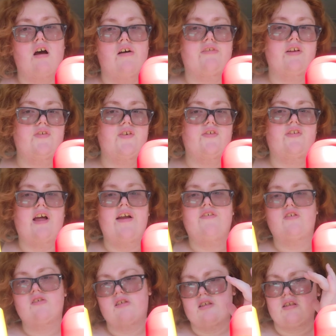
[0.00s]
of different
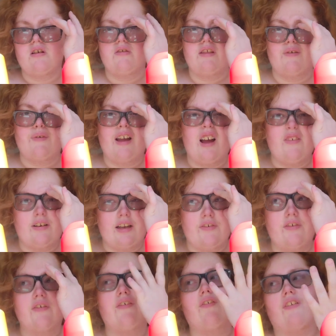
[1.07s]
flavors so that we have a
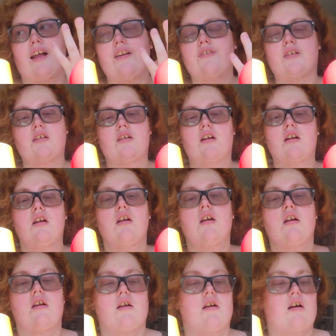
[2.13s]
different flavor
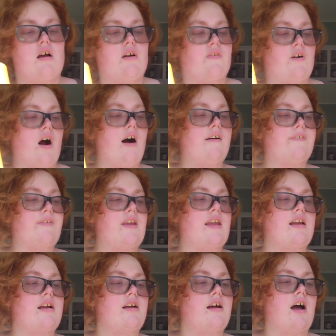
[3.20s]
of
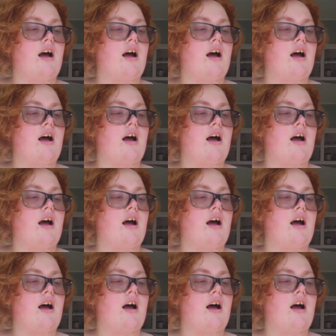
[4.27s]
coffee.